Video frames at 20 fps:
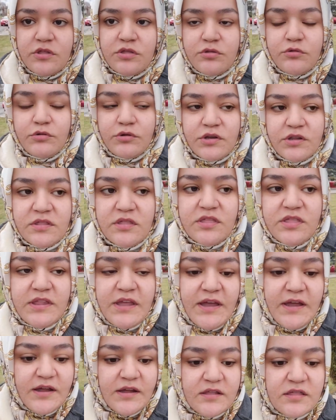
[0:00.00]
students,
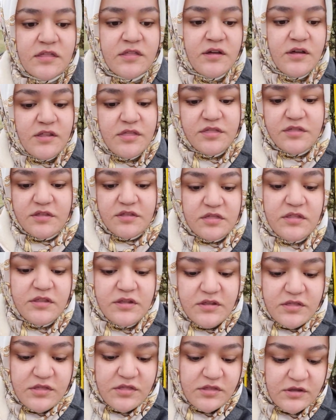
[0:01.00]
tax
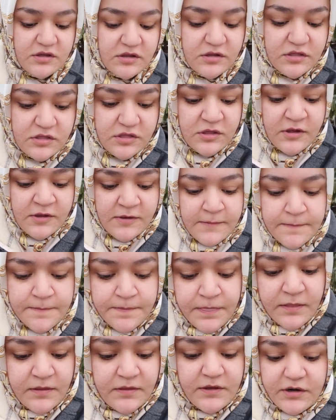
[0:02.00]
assistances,
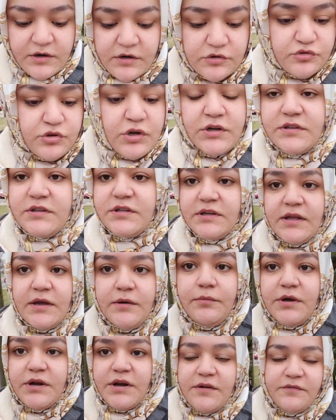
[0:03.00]
that are trying to get
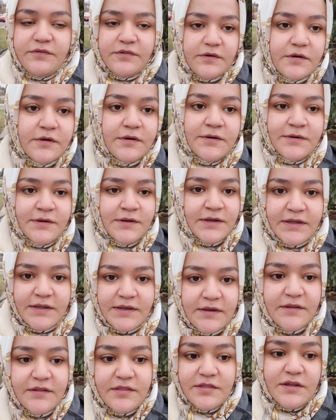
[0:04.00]
whatever it
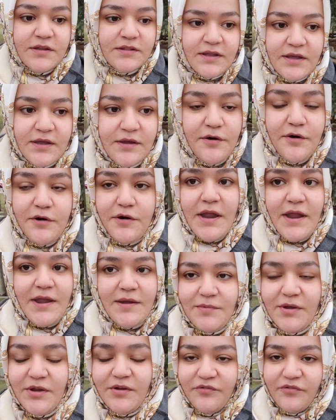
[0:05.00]
is that they are
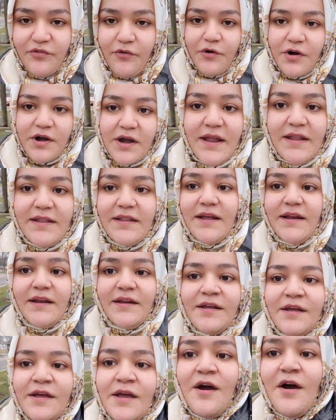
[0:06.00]
aiming for, and then
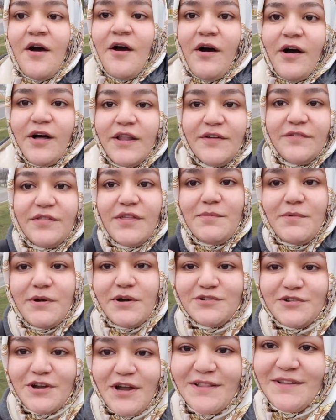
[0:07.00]
all of them are
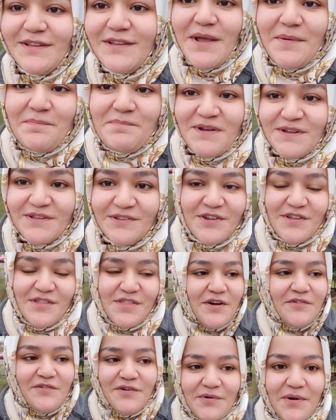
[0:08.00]
trying to take pictures
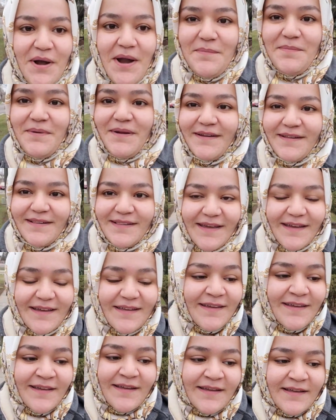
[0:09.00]
of a rabbit. Like,
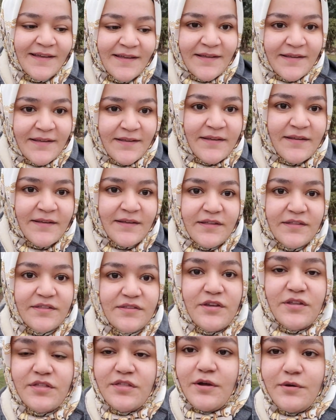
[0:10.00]
it's
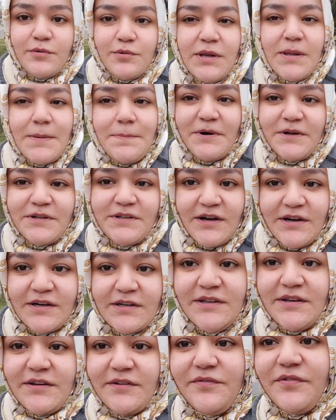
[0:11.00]
just not really
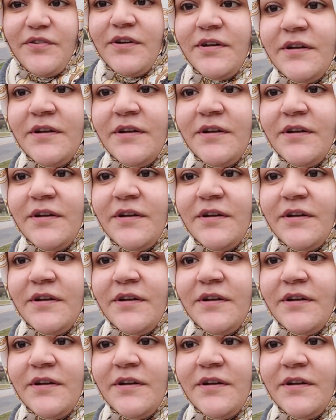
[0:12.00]
productive.